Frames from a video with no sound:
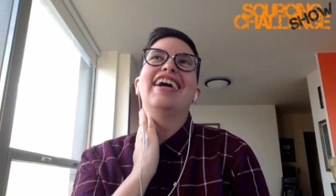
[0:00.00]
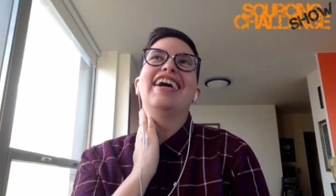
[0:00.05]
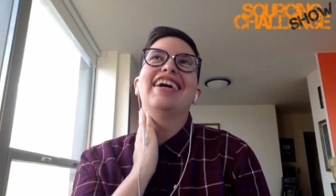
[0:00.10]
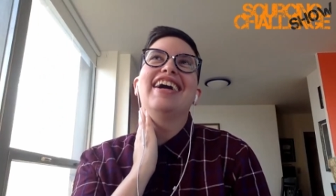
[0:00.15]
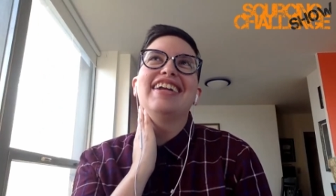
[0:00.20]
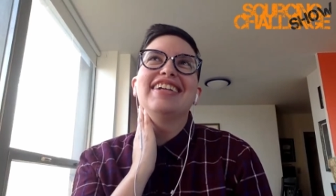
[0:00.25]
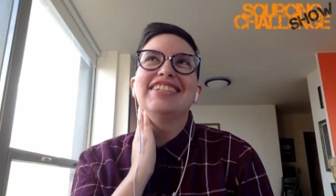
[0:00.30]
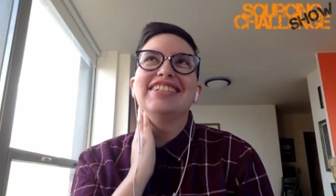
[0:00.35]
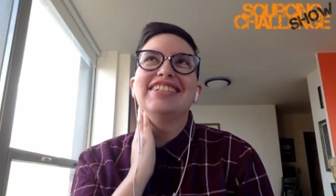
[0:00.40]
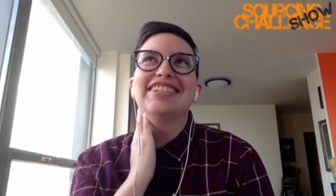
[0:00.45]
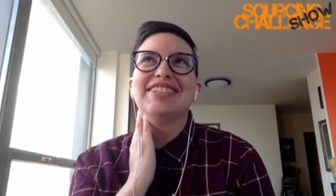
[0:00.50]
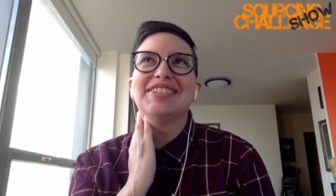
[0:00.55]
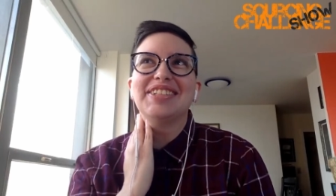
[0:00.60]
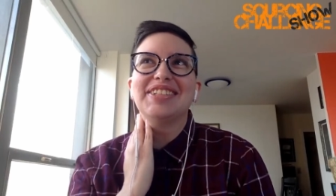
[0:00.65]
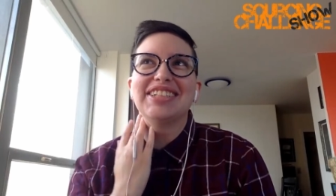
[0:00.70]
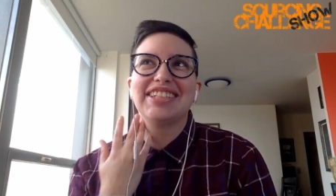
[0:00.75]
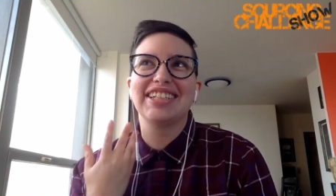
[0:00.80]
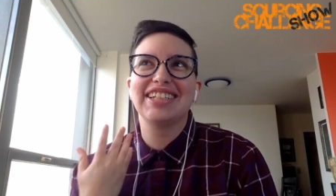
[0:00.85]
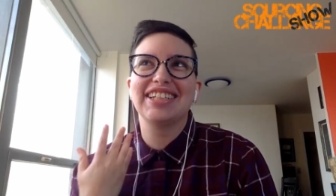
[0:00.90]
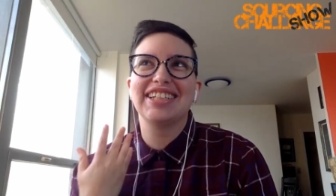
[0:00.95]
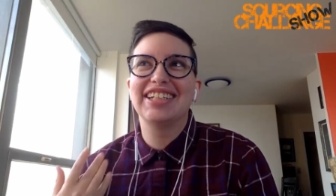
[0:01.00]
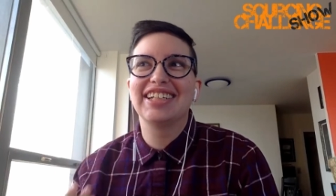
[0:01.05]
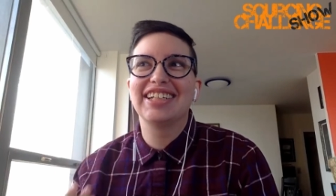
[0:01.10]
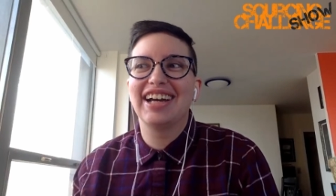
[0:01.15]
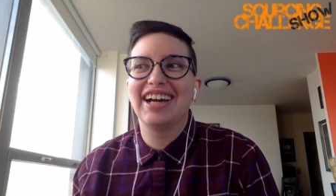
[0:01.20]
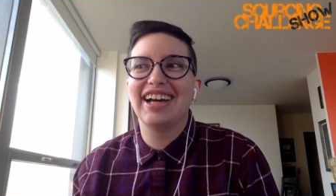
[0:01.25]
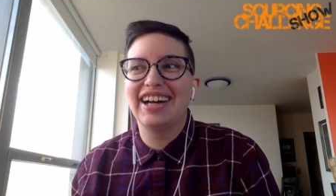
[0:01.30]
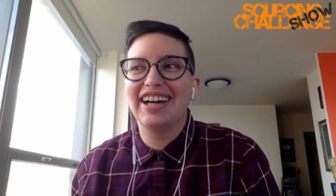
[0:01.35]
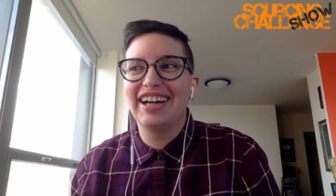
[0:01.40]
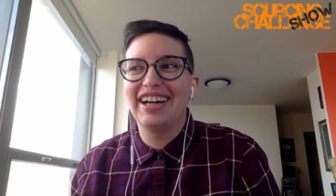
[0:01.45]
I got into
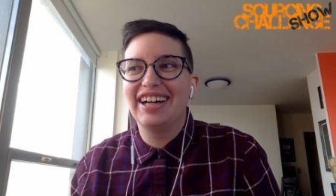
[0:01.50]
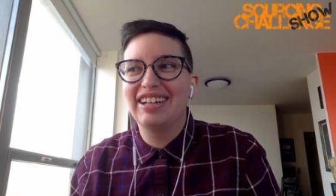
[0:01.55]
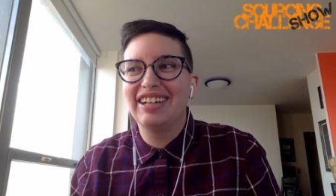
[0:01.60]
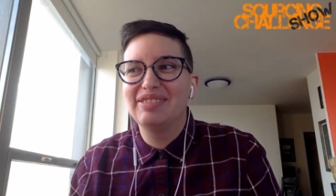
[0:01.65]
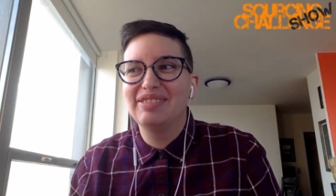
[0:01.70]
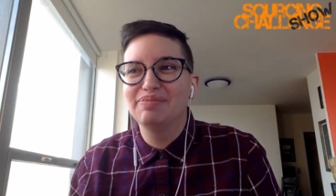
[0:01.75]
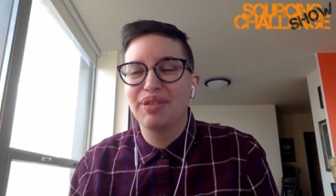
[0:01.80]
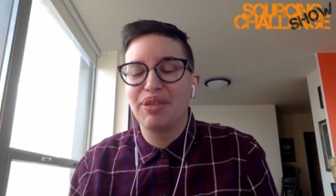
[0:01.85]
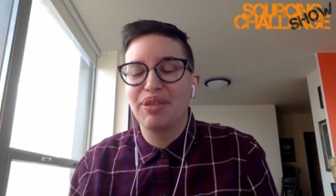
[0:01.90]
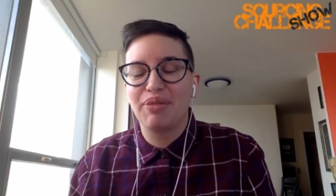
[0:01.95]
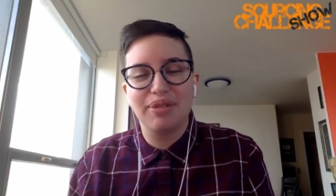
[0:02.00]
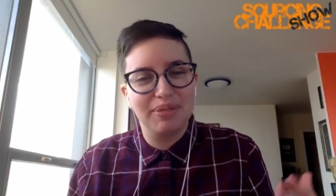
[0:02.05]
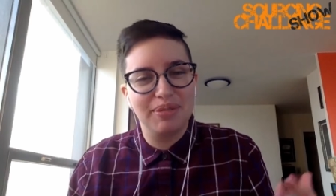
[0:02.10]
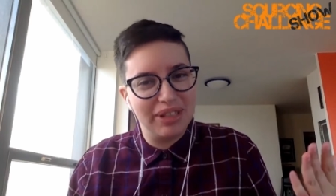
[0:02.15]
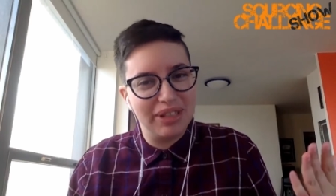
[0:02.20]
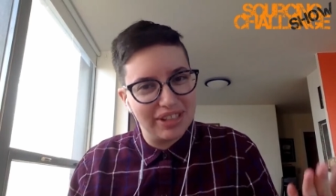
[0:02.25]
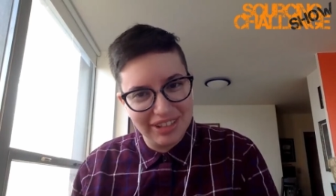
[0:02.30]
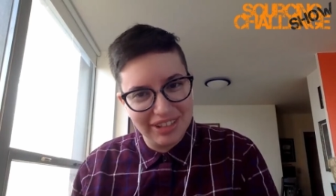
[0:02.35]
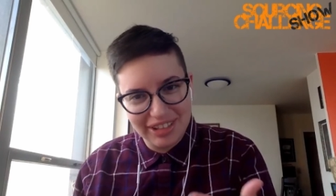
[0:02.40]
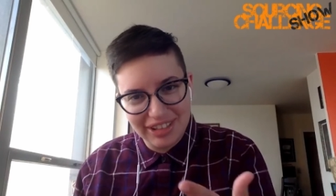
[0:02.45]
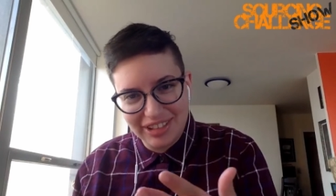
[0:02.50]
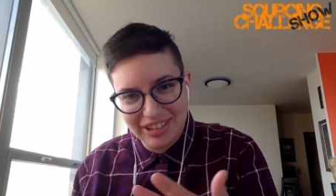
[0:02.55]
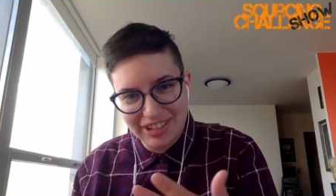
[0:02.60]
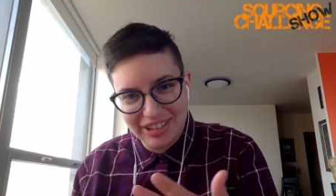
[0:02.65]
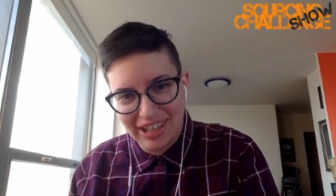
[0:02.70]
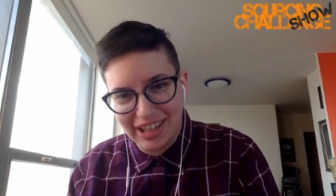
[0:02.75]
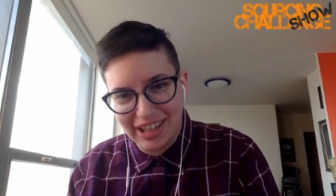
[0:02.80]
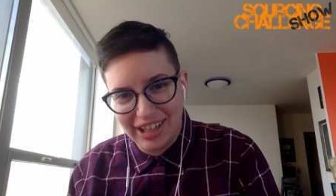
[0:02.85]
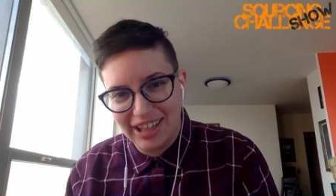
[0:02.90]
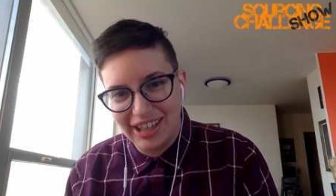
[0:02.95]
sourcing through research.